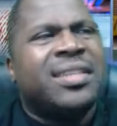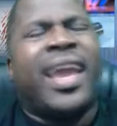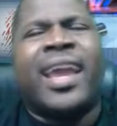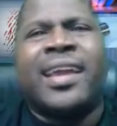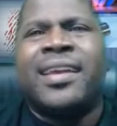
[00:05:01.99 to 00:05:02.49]

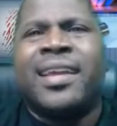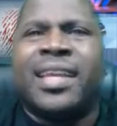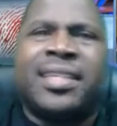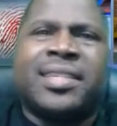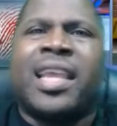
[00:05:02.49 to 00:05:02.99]
that
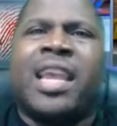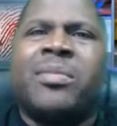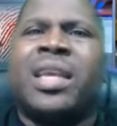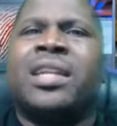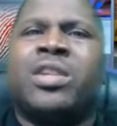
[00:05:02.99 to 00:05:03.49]
is the
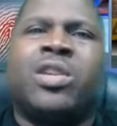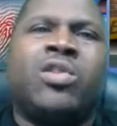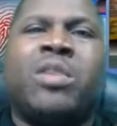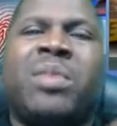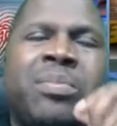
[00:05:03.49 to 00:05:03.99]
same energy you should